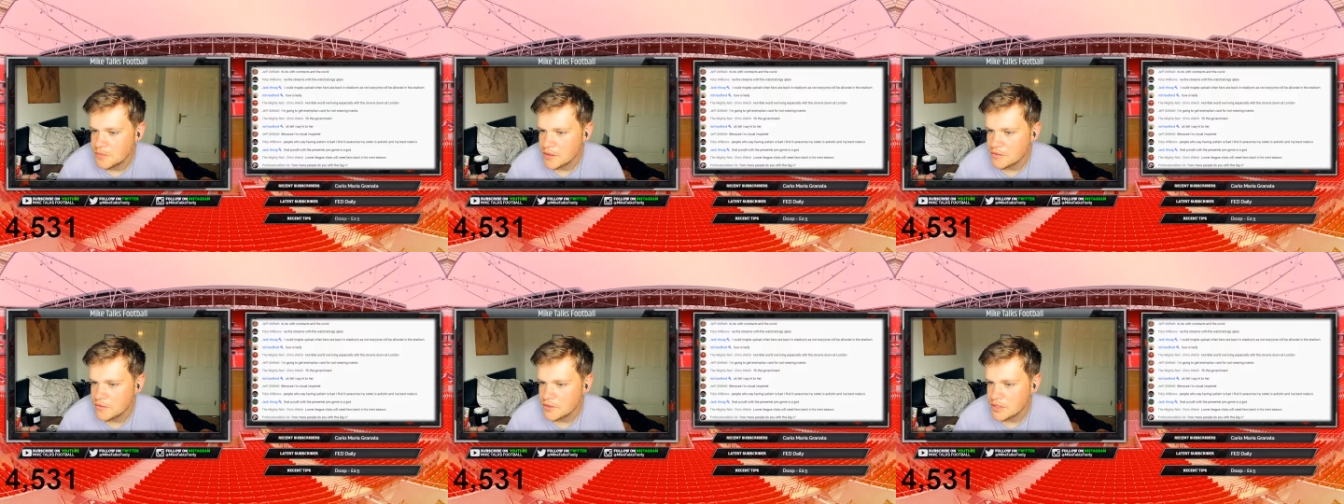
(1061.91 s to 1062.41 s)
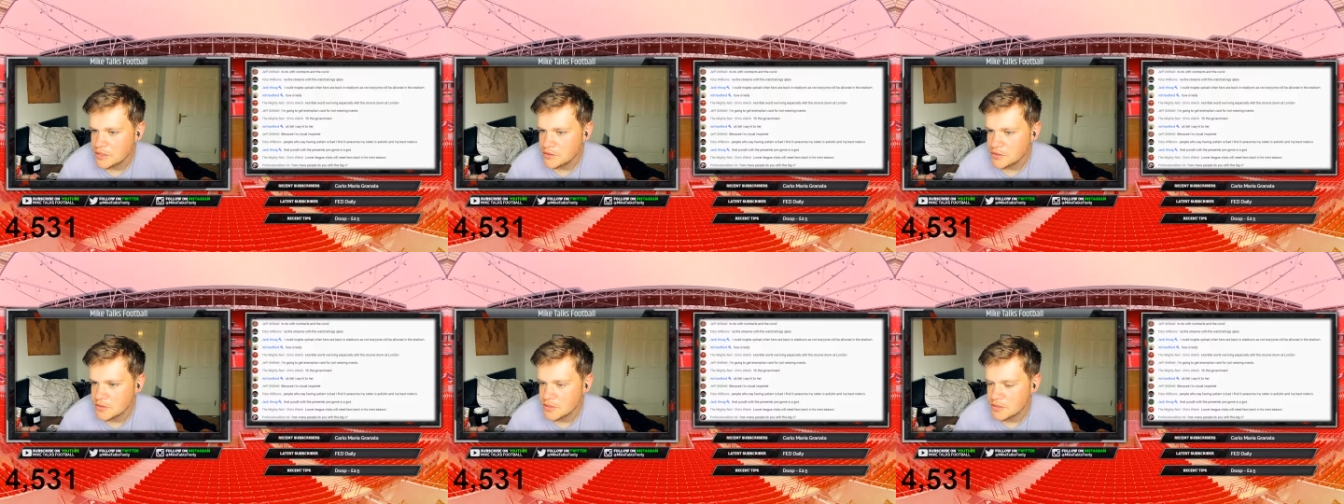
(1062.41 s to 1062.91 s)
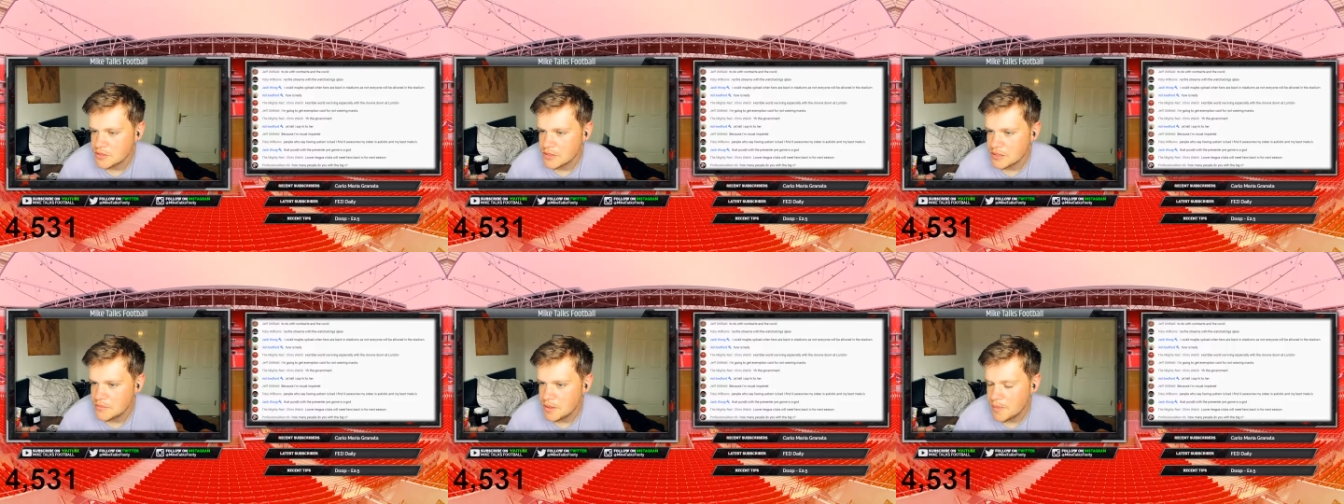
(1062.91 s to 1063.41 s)
My sister is autistic
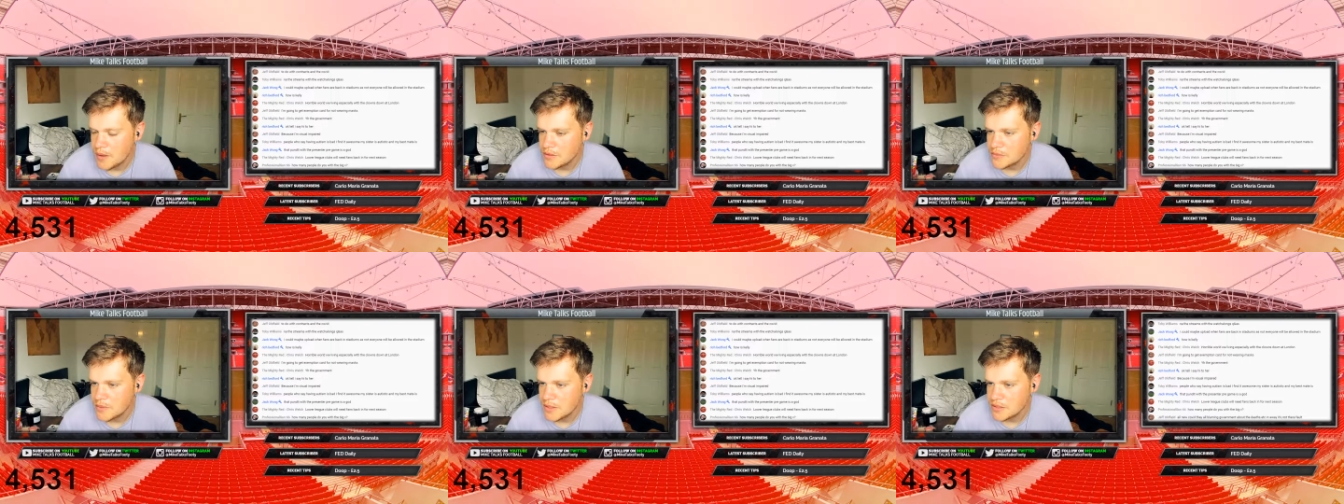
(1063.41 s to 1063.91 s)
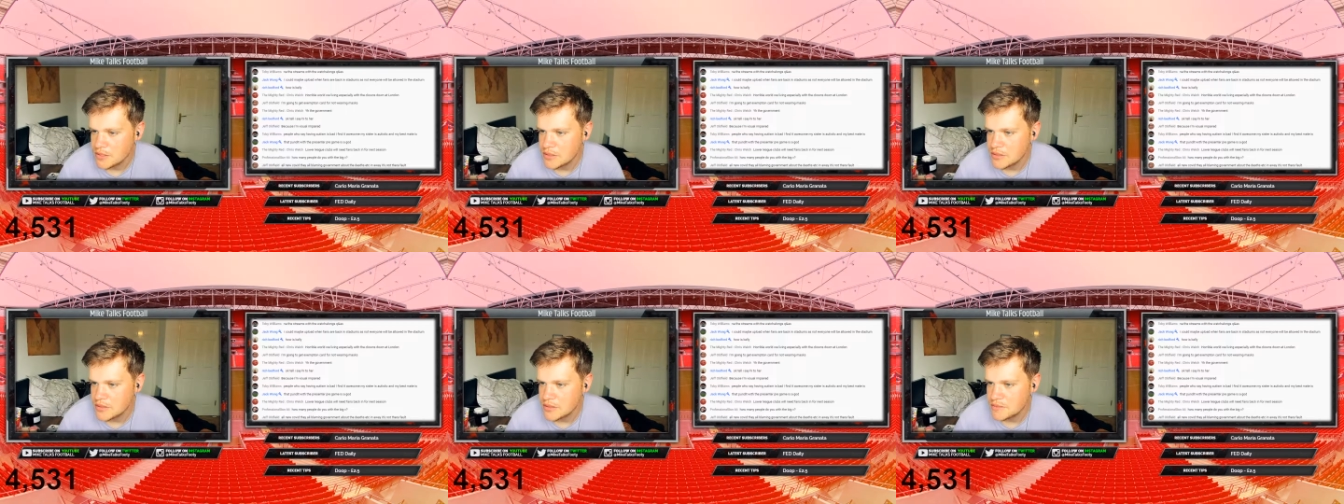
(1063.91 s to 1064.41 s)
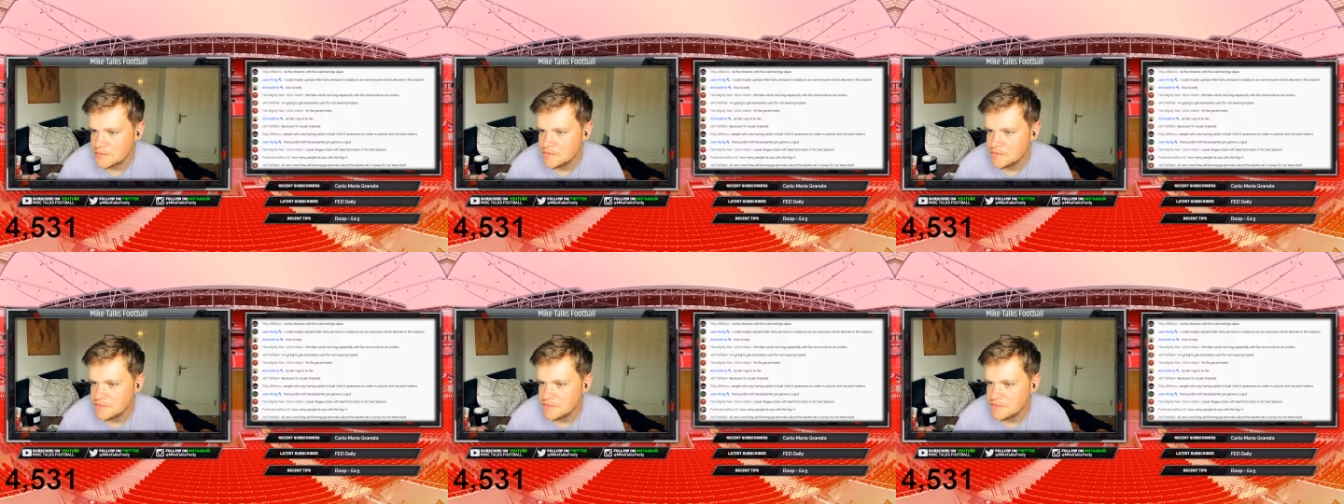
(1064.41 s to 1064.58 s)
and my best mate she is.